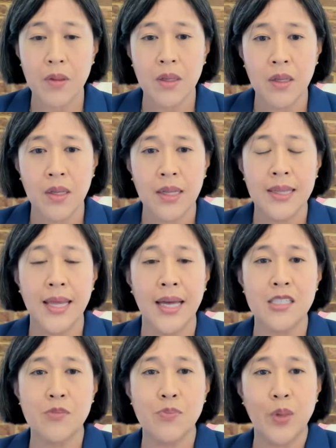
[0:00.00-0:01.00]
that is
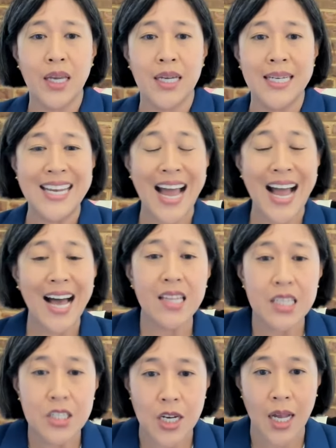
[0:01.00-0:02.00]
being
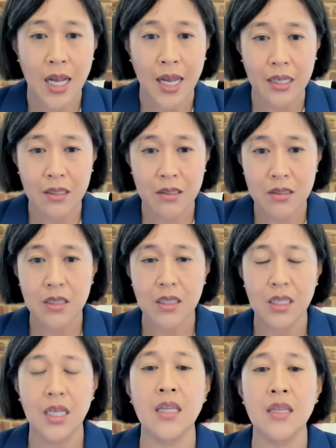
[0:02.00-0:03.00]
analogized in
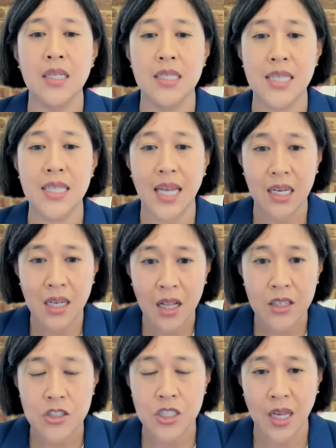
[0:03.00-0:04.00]
the
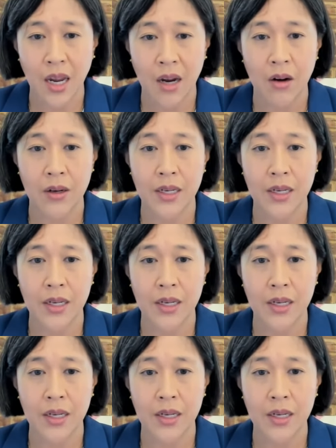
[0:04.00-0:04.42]
technology area,